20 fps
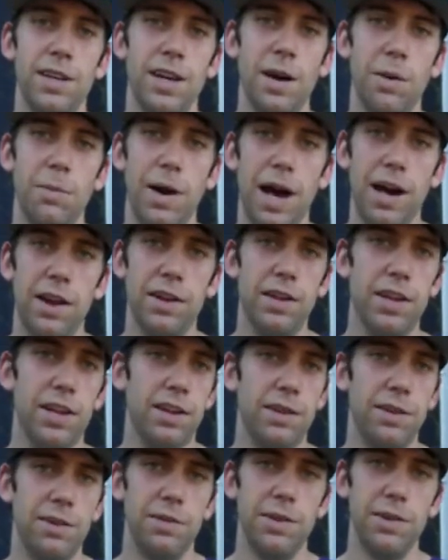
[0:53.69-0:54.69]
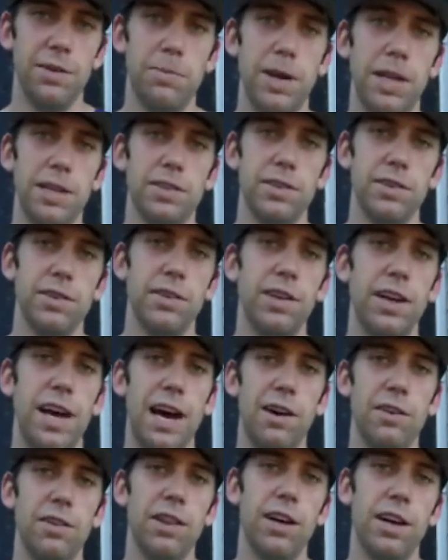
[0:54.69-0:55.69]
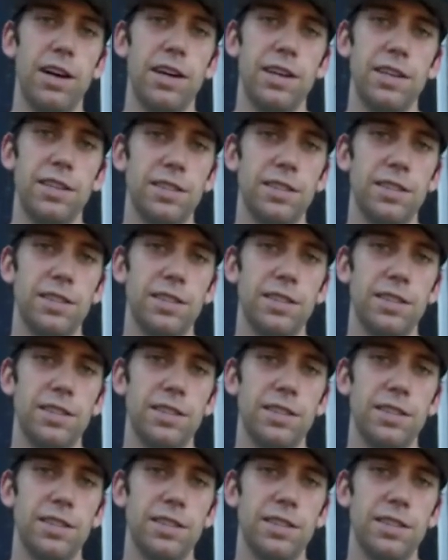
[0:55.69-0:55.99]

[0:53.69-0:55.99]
about it, your mental outlook.